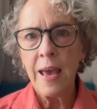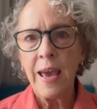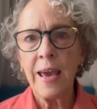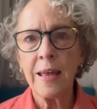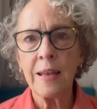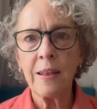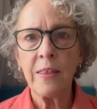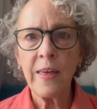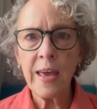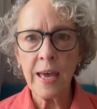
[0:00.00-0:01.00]
And
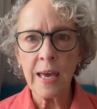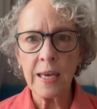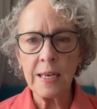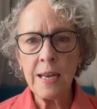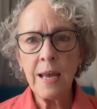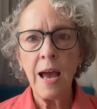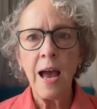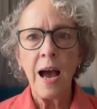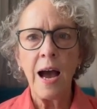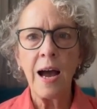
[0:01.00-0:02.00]
then
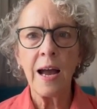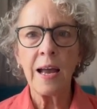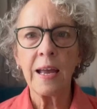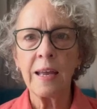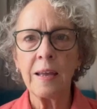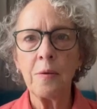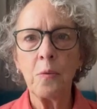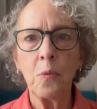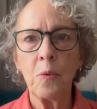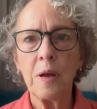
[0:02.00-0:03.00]
my
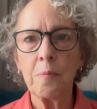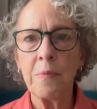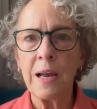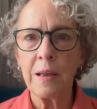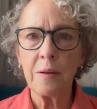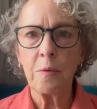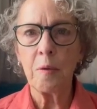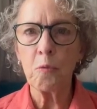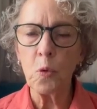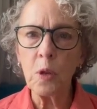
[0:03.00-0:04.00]

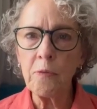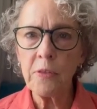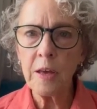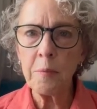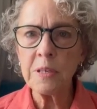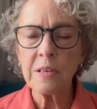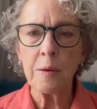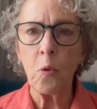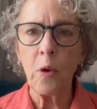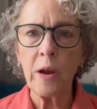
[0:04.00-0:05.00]
rule of thumb is
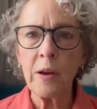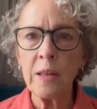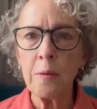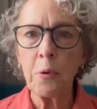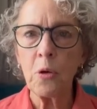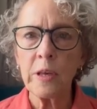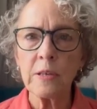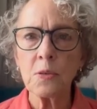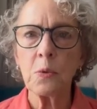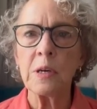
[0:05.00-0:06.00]
I'm wearing the
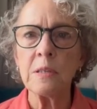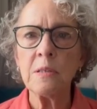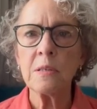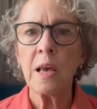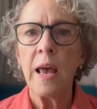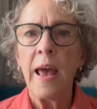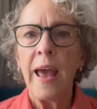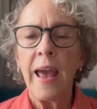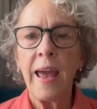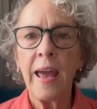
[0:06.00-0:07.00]
bulkiest ones
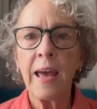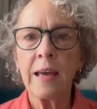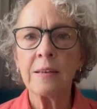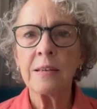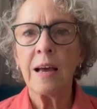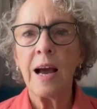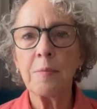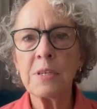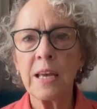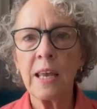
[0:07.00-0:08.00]
and I'm
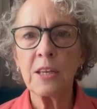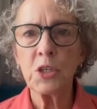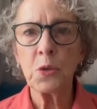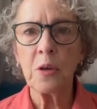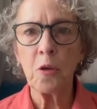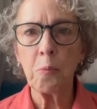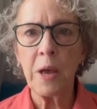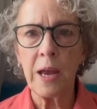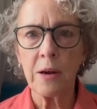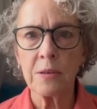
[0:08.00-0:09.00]
taking 2 other
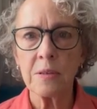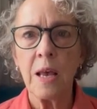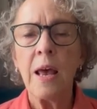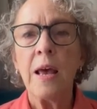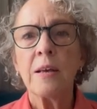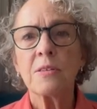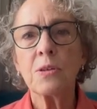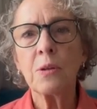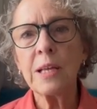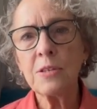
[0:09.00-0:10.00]
pairs.
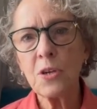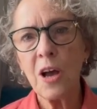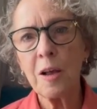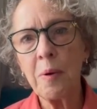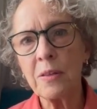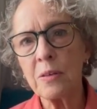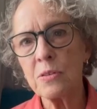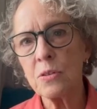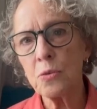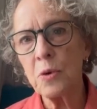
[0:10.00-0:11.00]
So let's talk about
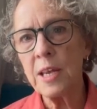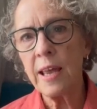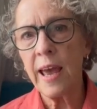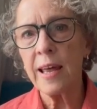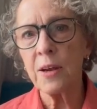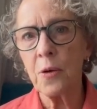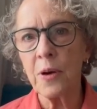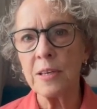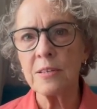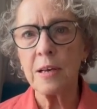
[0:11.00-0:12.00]
those 3
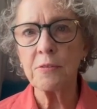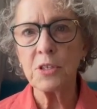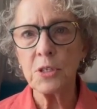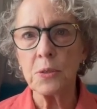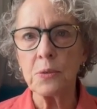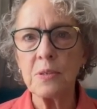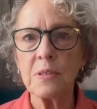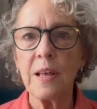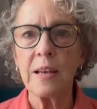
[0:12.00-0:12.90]
categories of shoes that